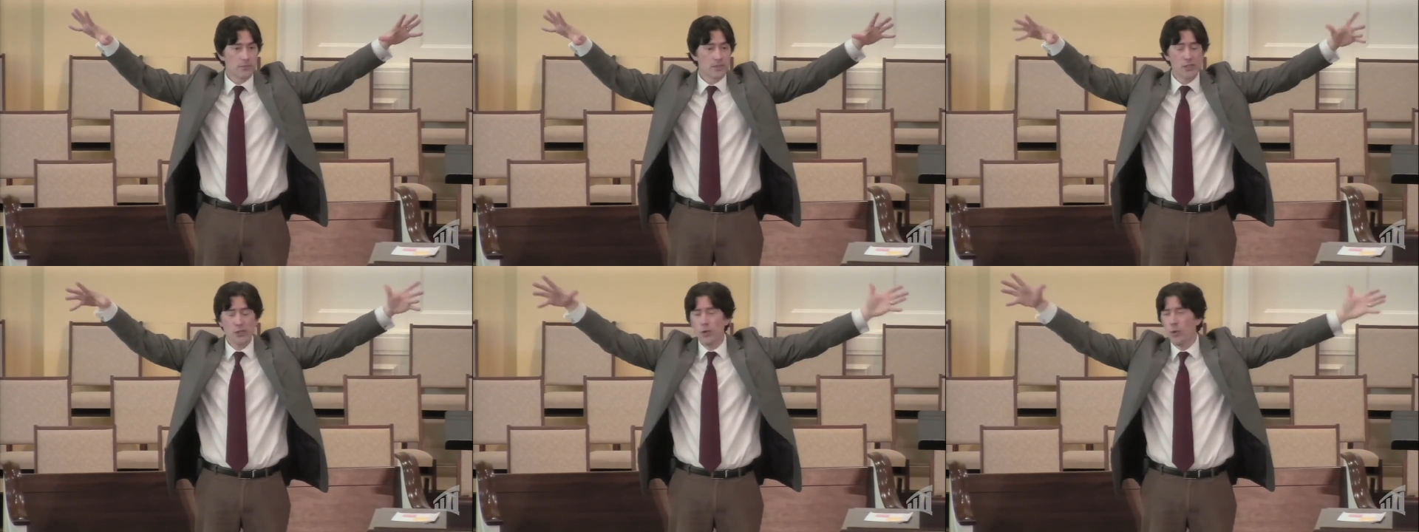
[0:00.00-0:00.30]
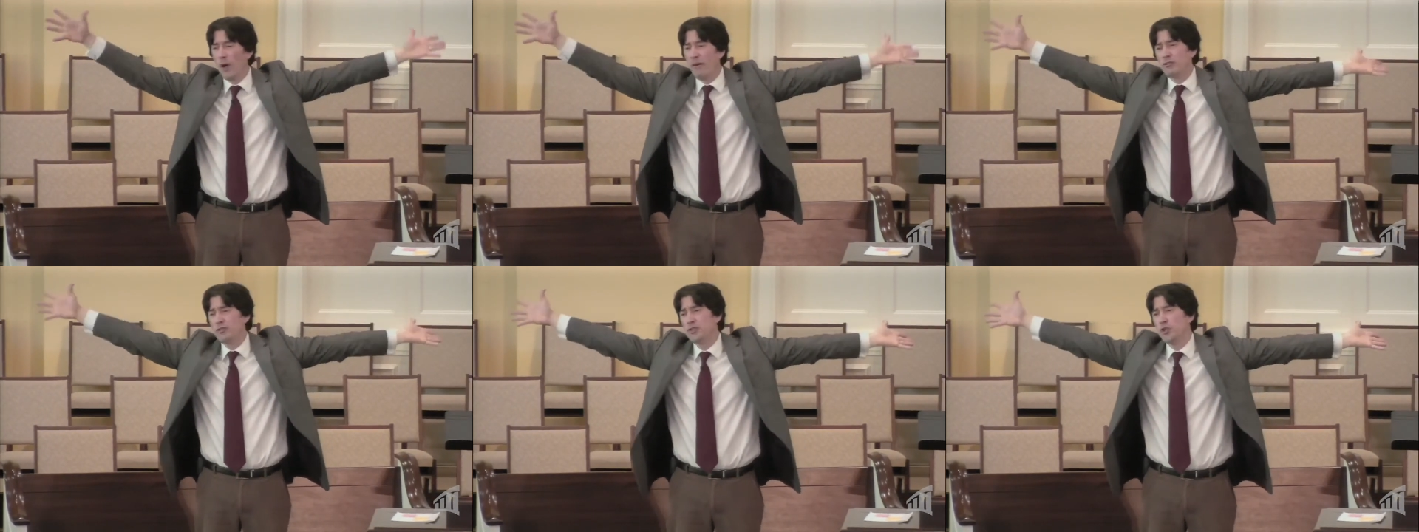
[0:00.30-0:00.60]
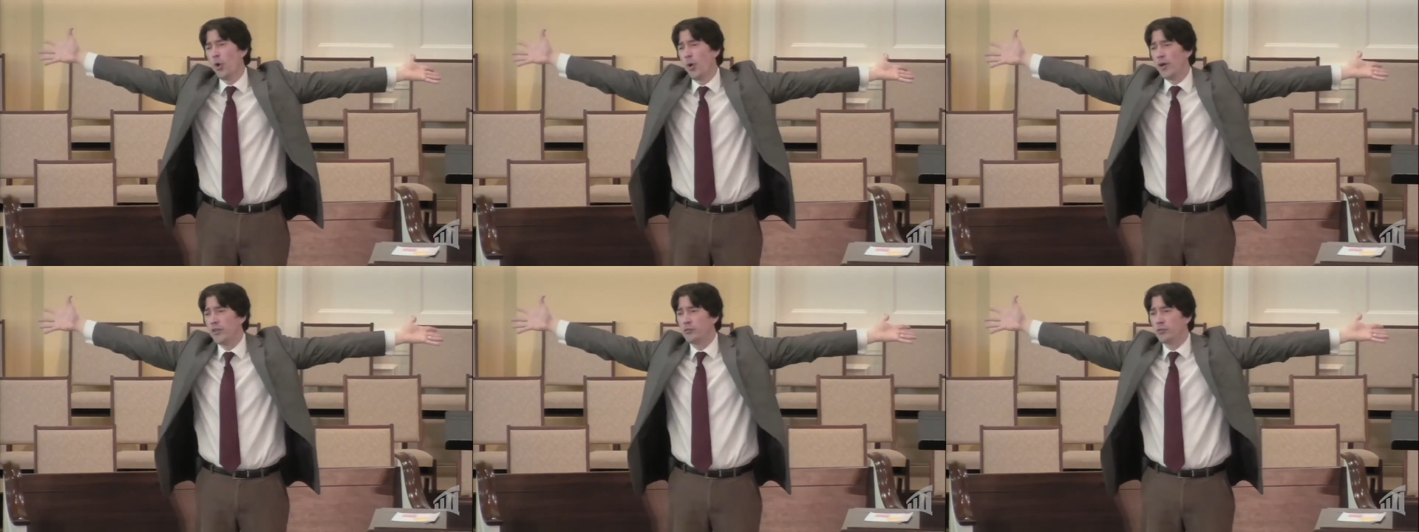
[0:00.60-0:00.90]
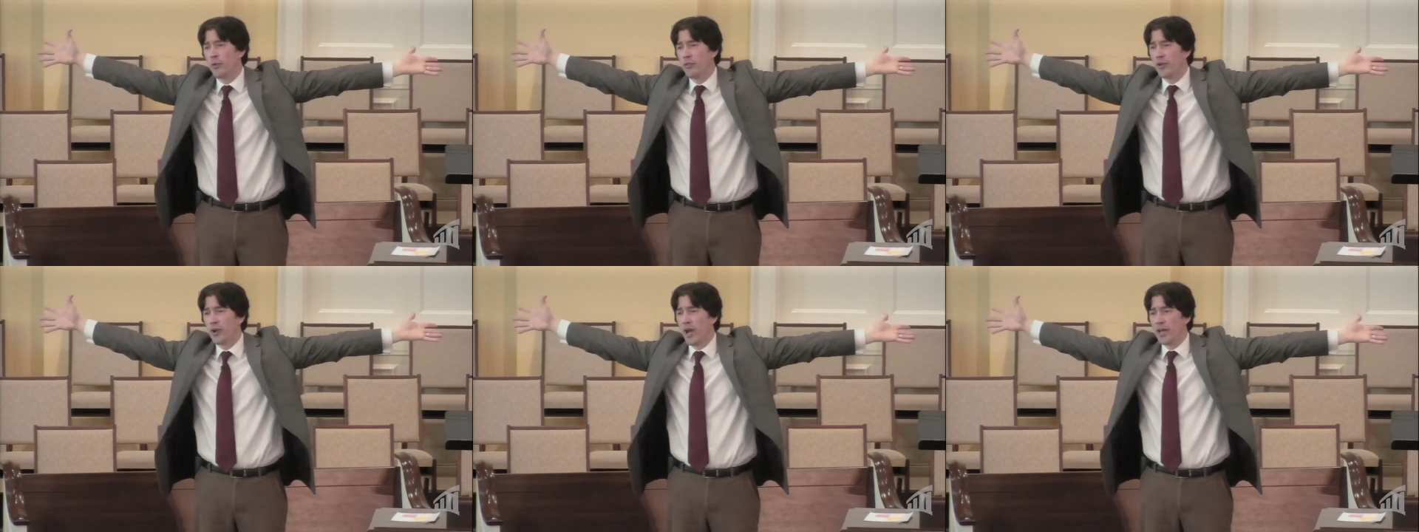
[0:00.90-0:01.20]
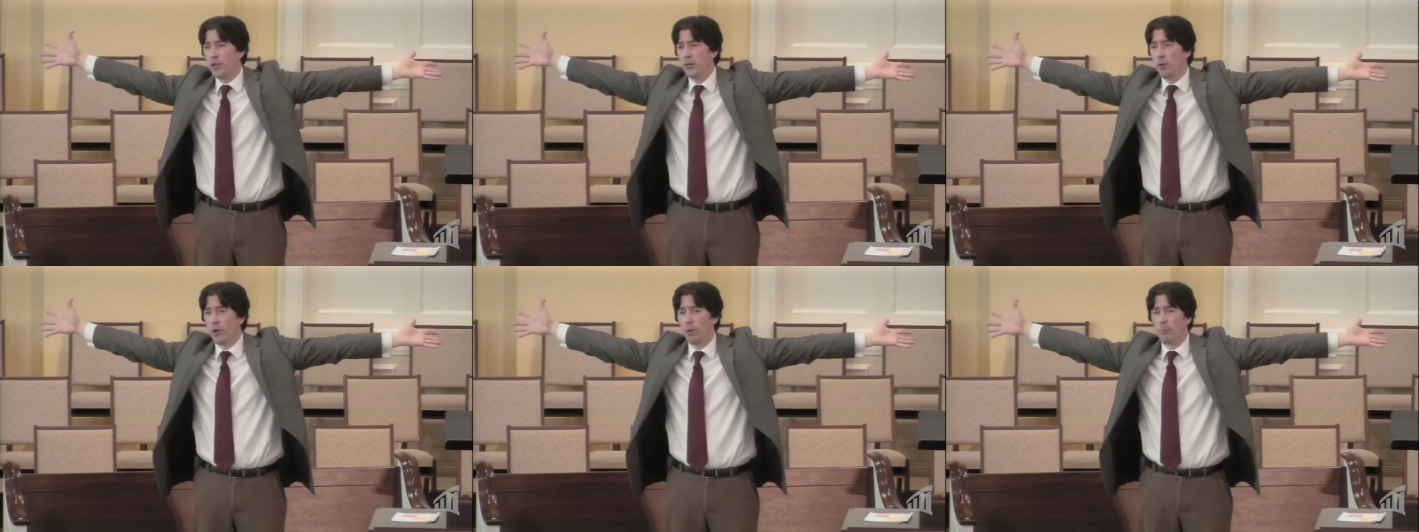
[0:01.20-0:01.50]
You don't have a choice whether or
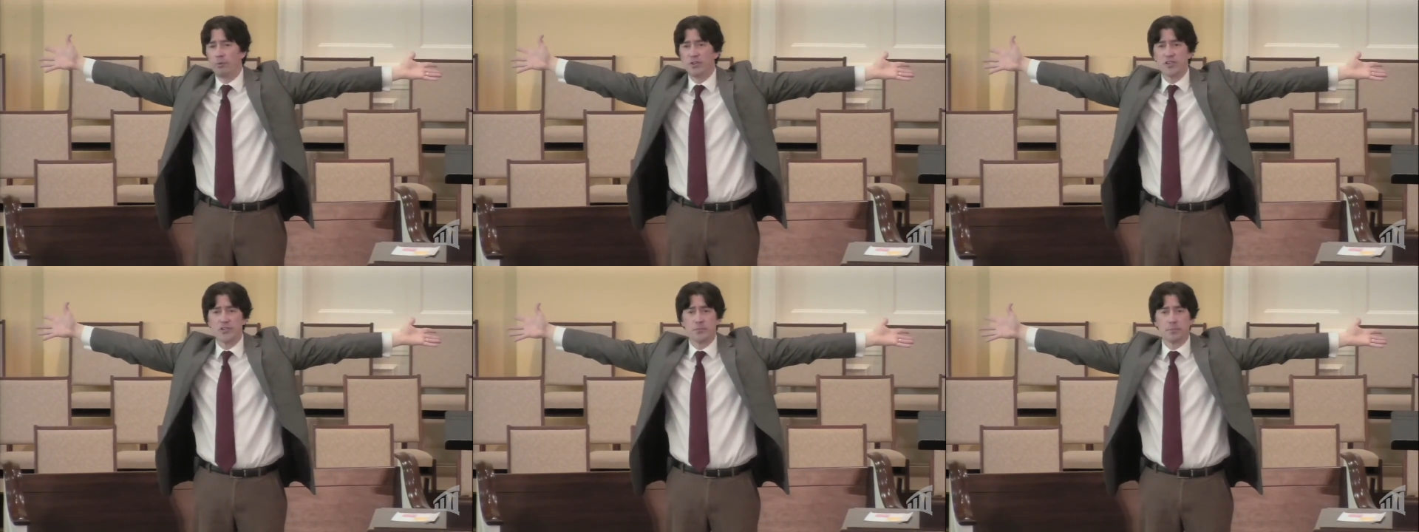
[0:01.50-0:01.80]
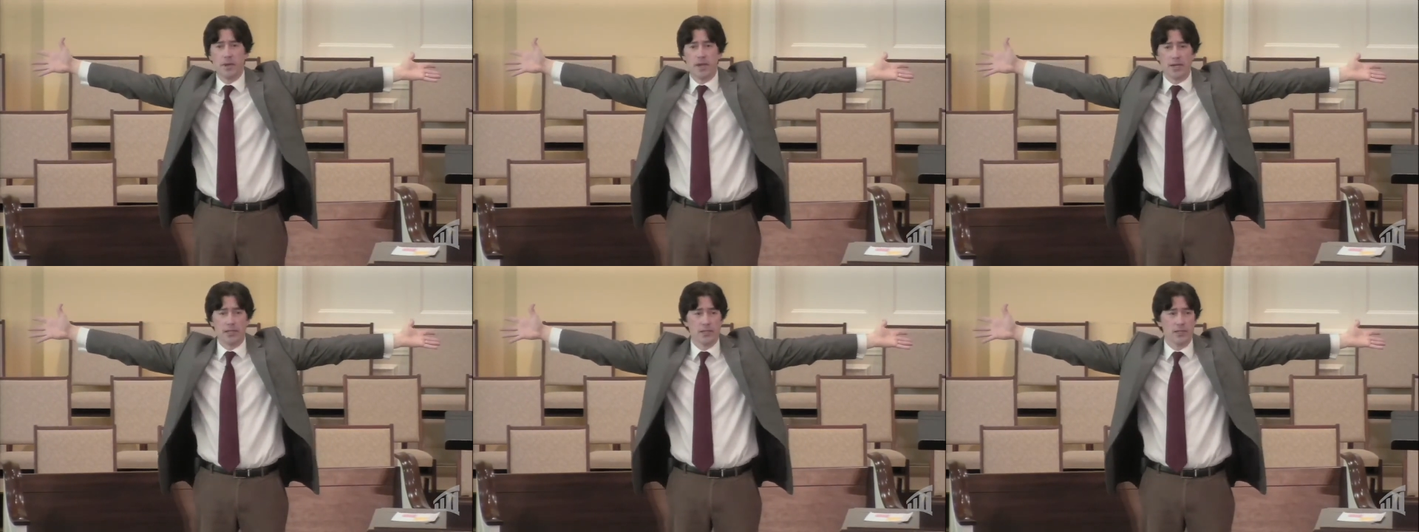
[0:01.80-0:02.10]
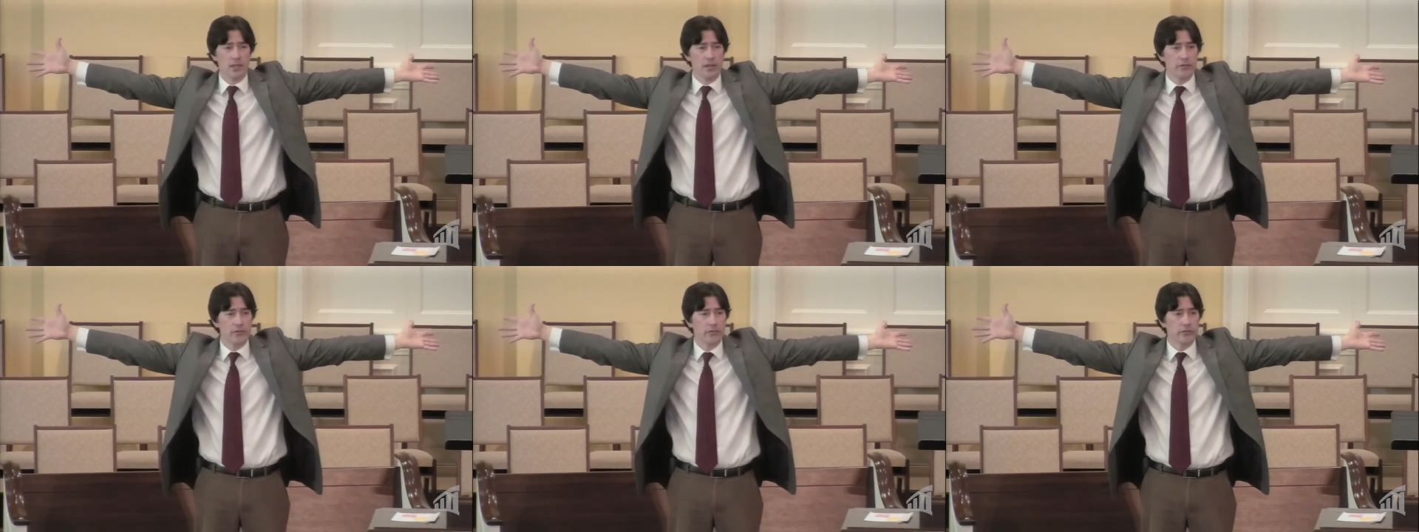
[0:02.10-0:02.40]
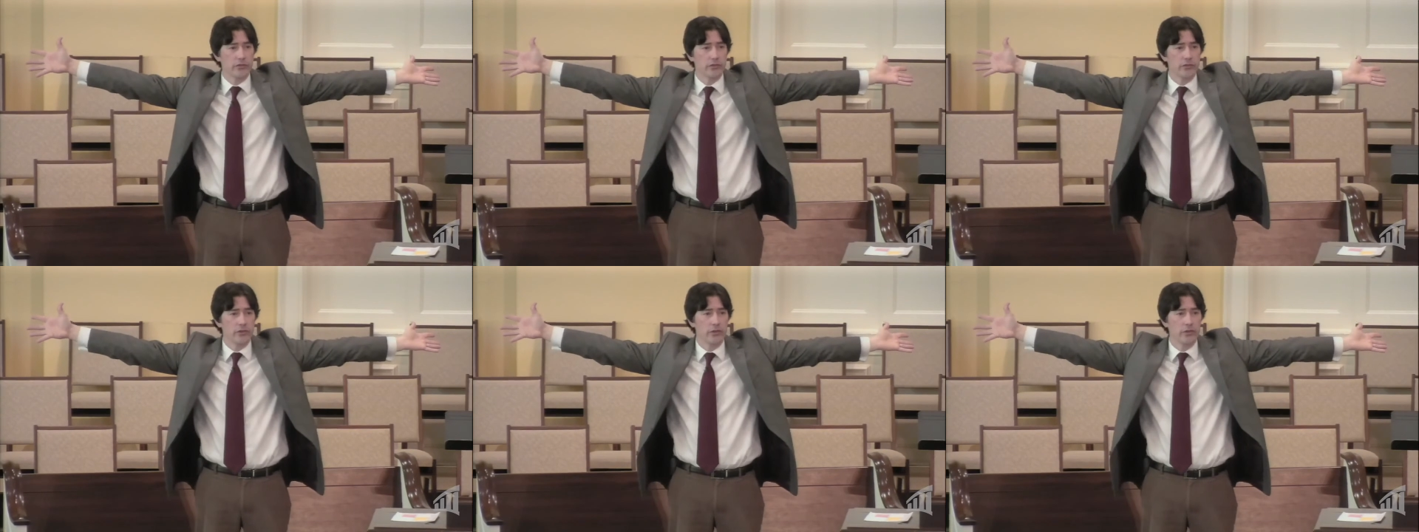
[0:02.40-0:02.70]
not you want to participate in this.